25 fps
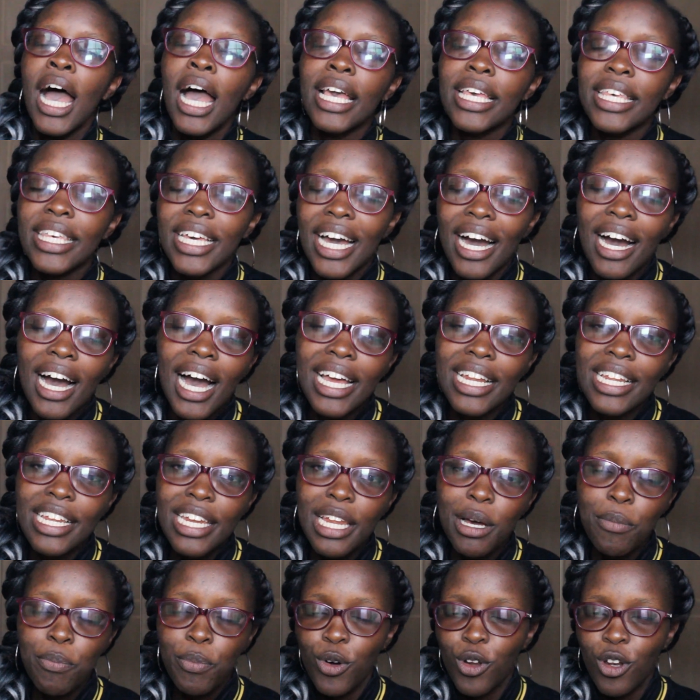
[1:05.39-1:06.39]
Yeah, I did
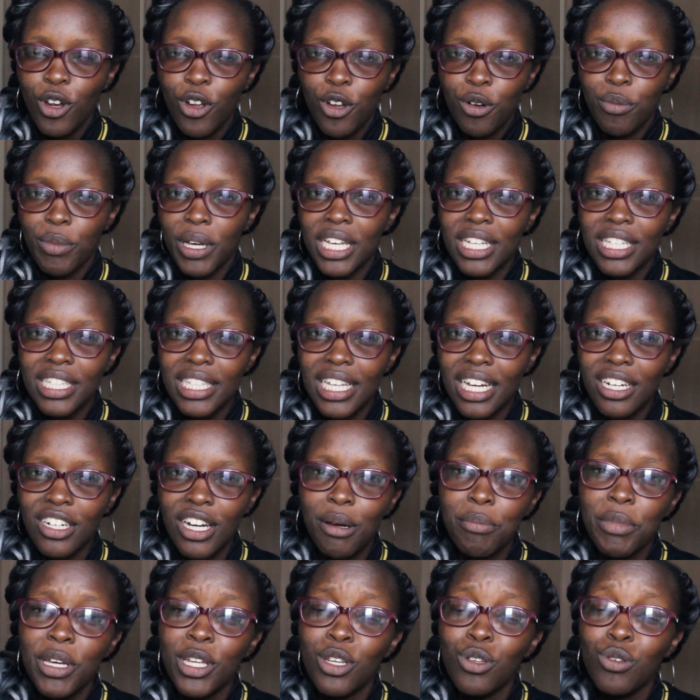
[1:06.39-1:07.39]
a poll on my
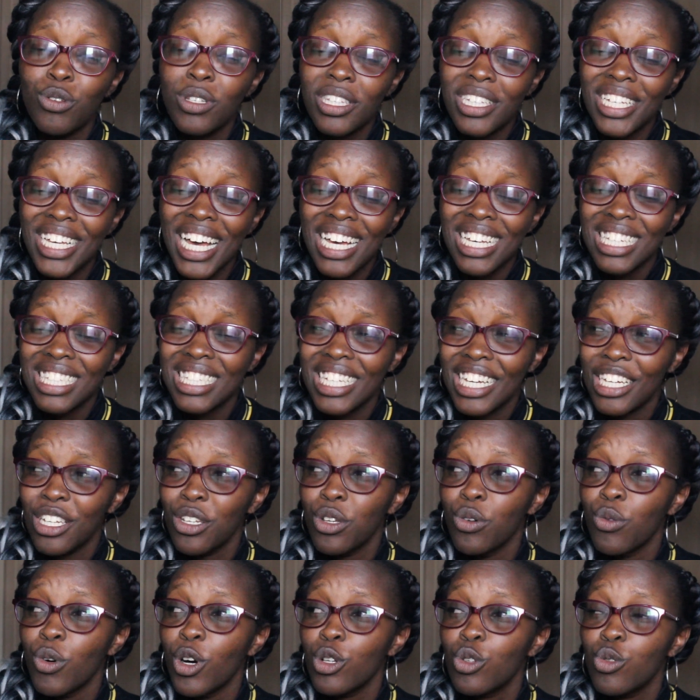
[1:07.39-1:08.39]
Instagram, and you guys said
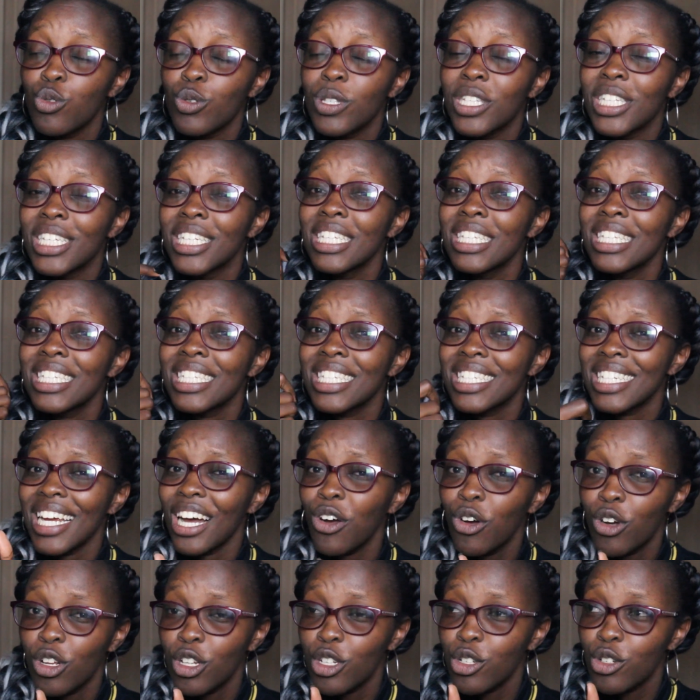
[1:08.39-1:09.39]
you want to see
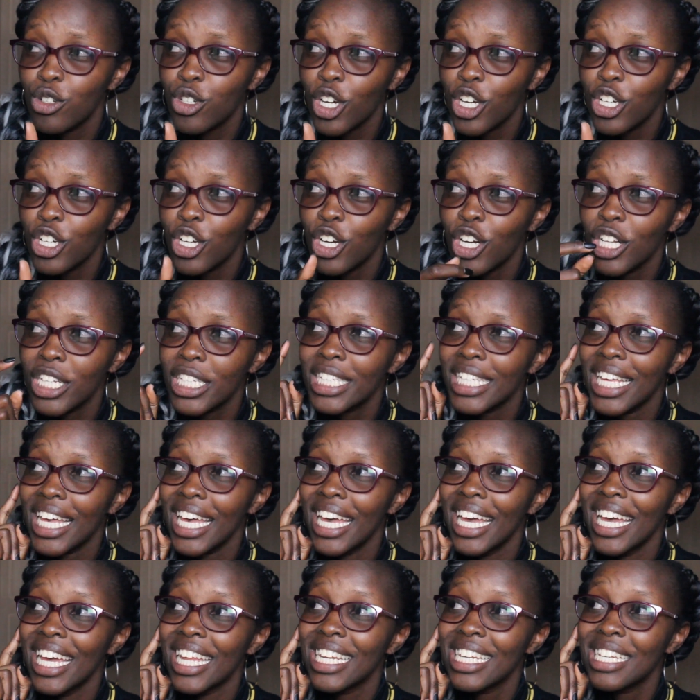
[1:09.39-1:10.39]
struggle tutorials
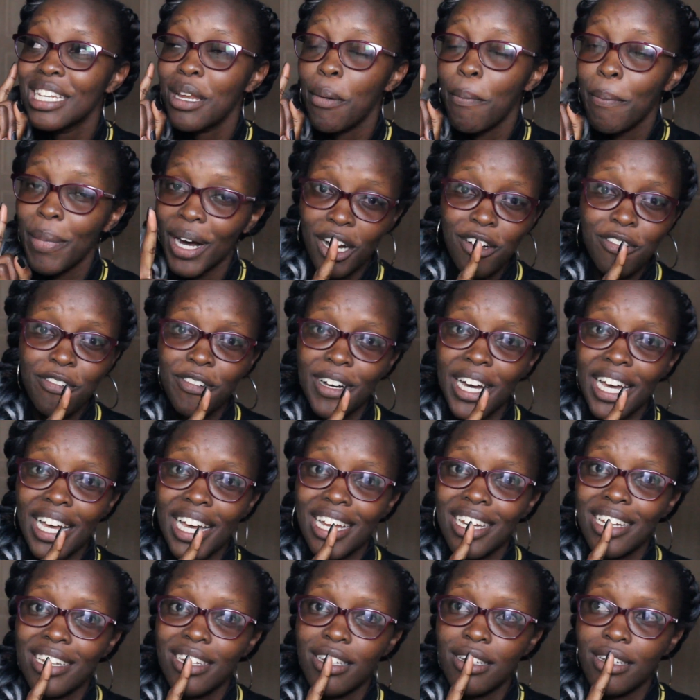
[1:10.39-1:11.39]
and
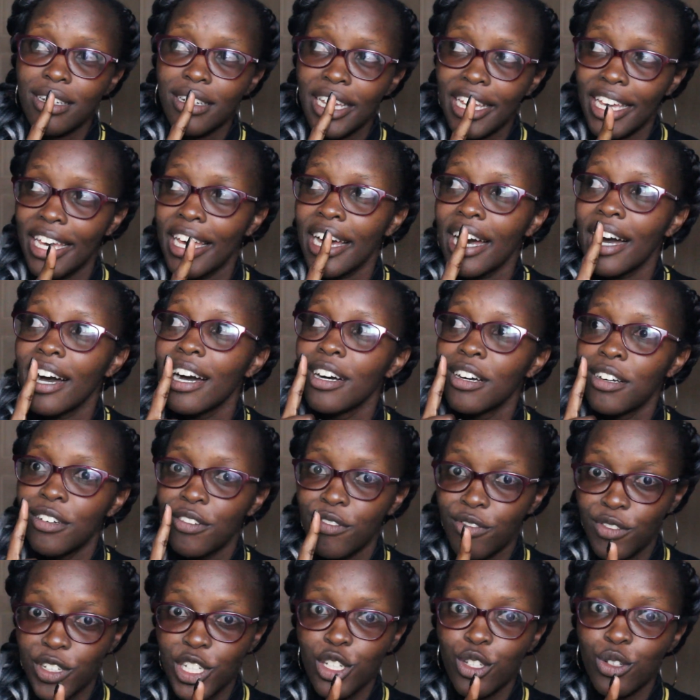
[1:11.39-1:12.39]
backfired hair
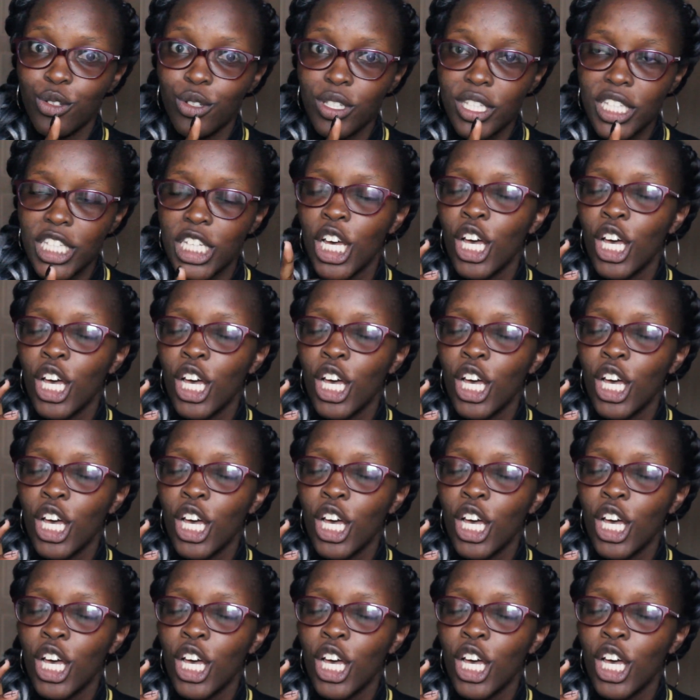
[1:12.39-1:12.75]
videos.